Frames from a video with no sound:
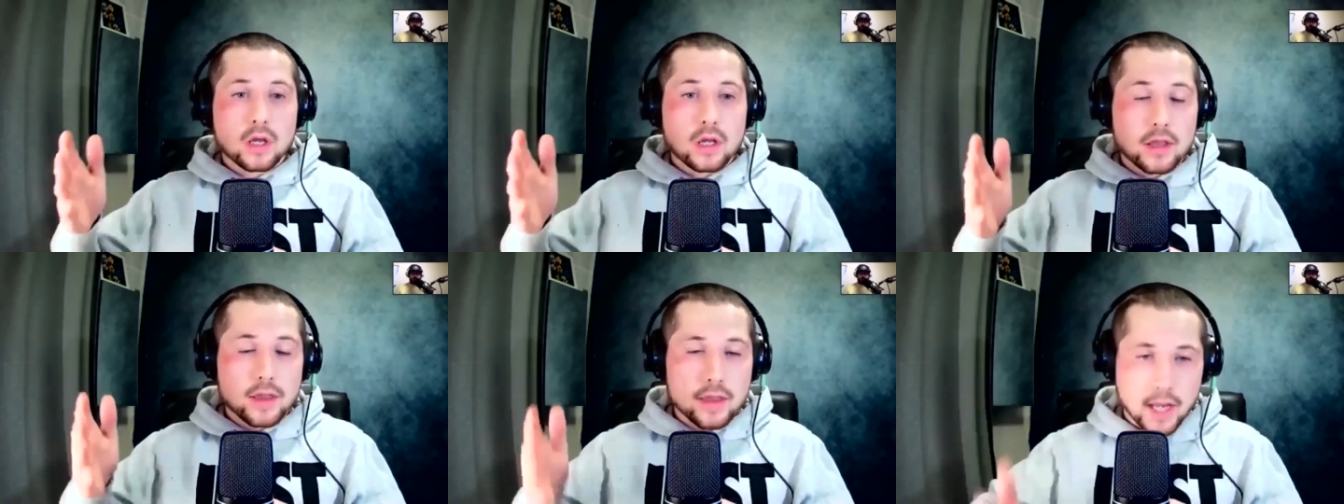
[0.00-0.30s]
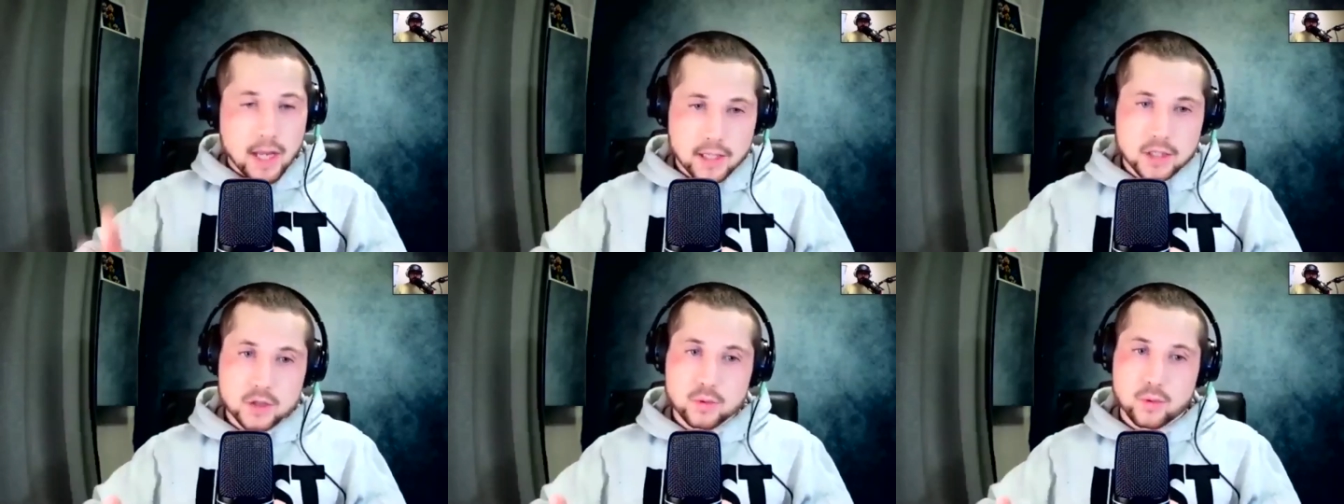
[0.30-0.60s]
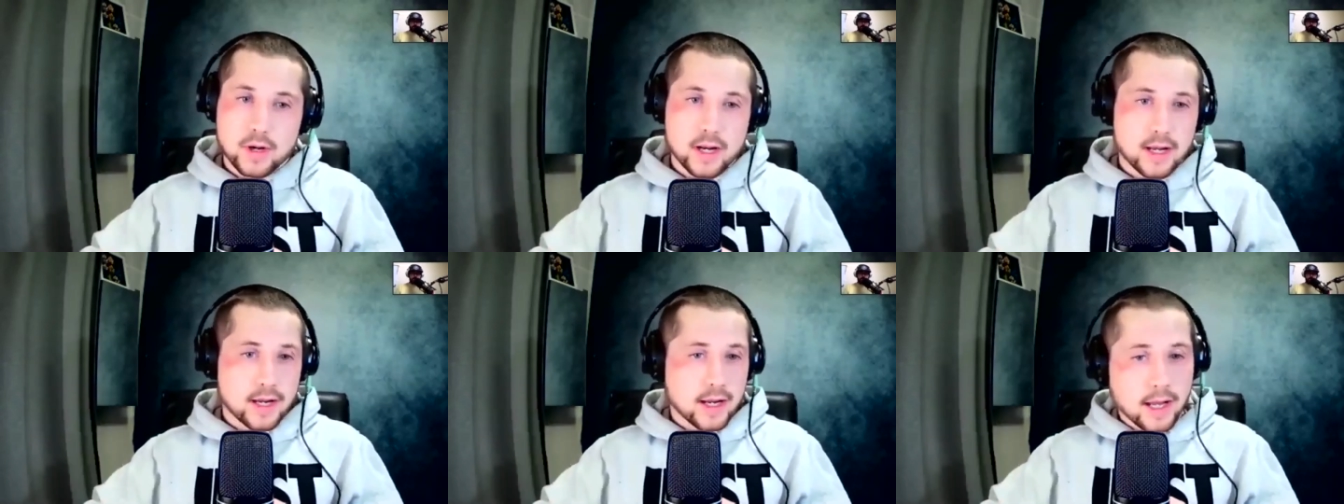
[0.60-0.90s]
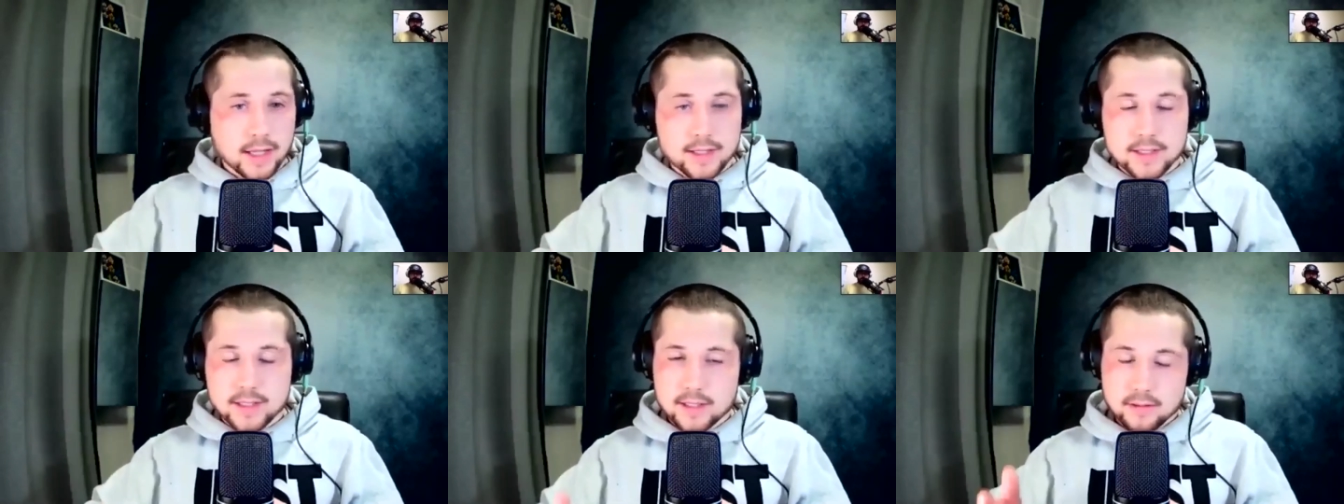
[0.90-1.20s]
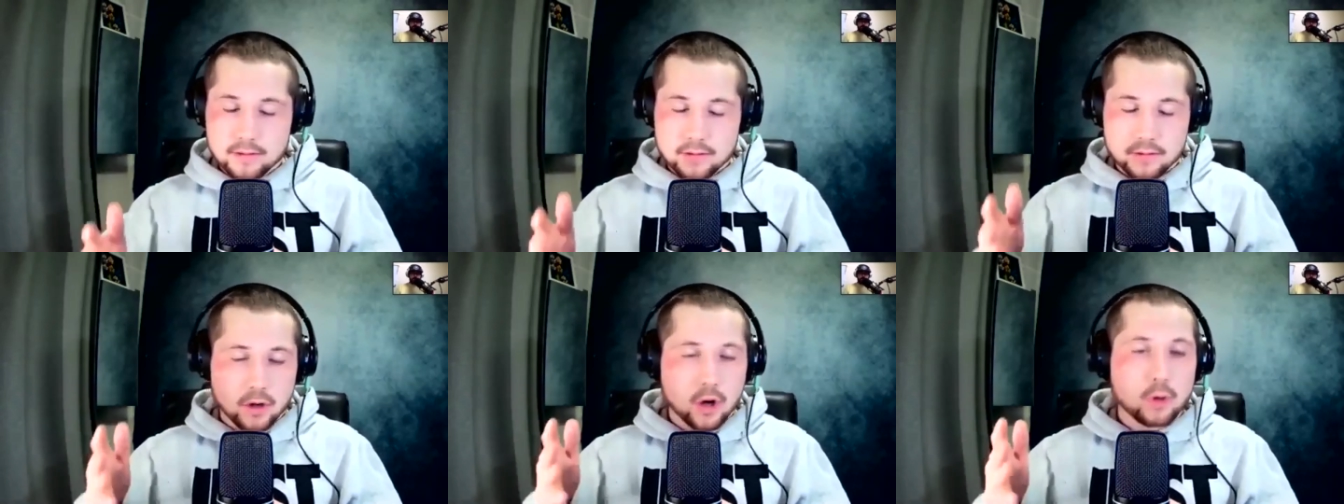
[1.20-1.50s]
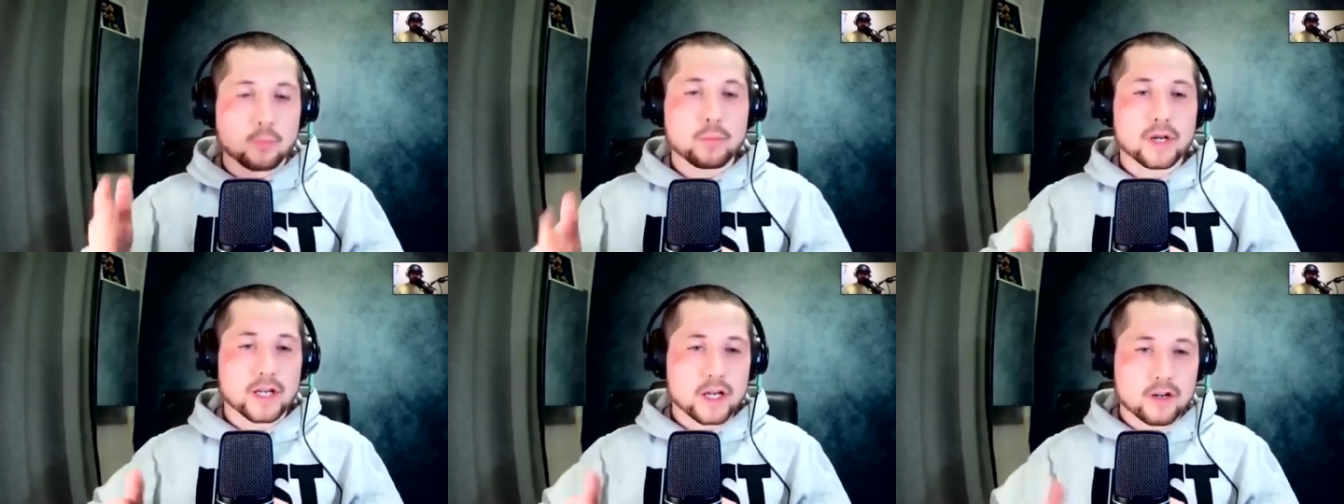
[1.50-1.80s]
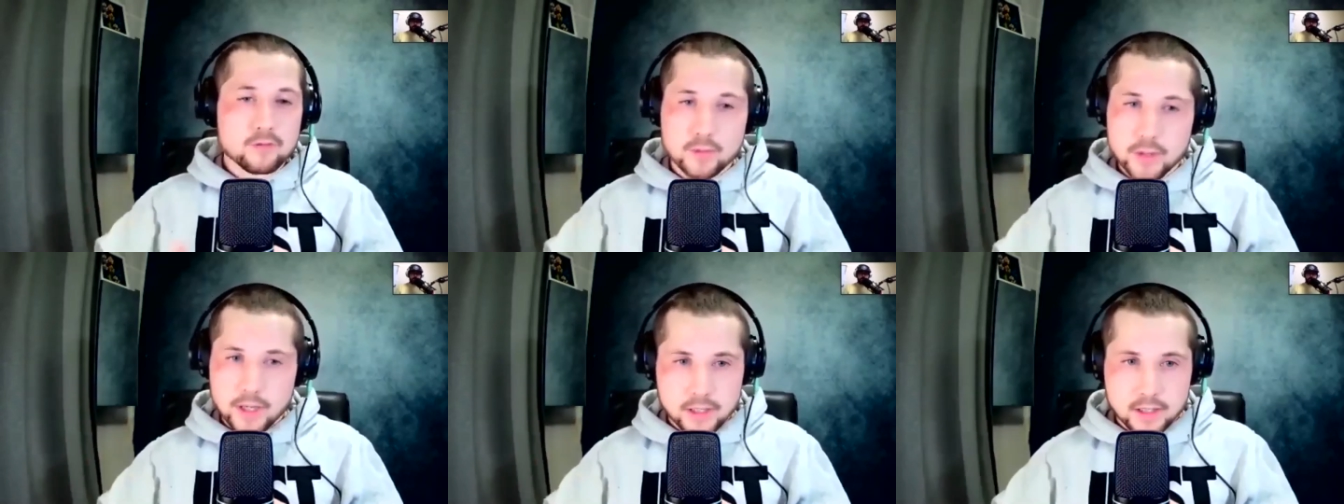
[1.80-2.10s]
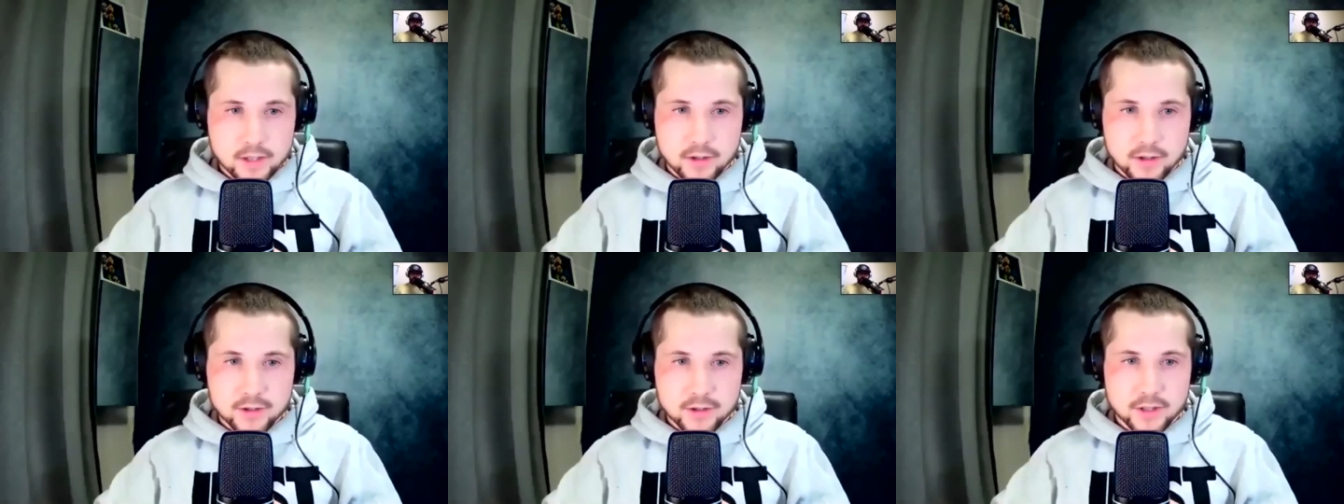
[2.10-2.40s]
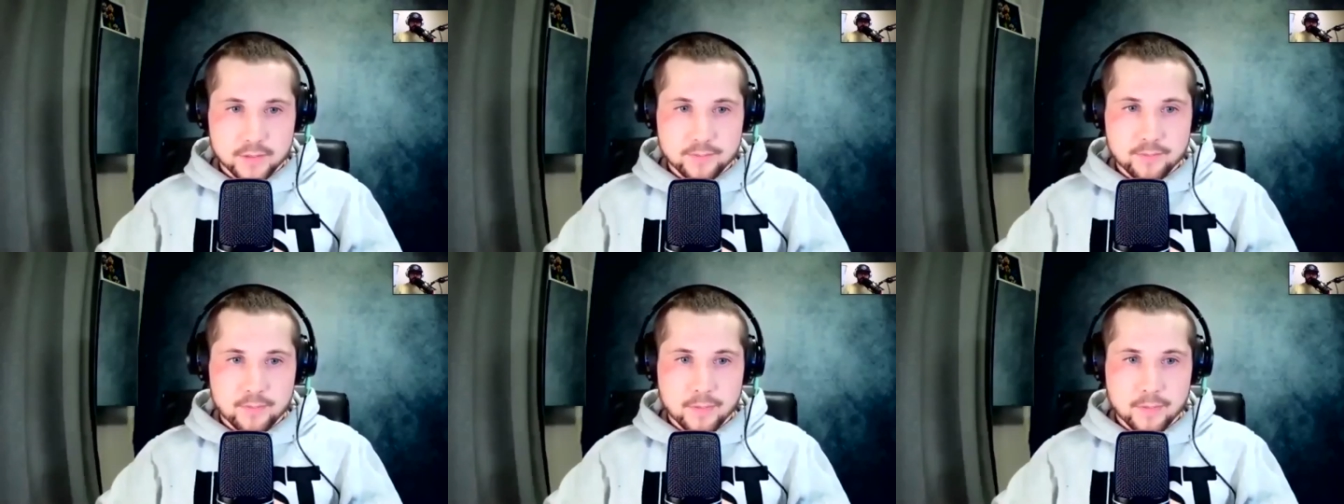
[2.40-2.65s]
that's when it gets unbelievably exhausting.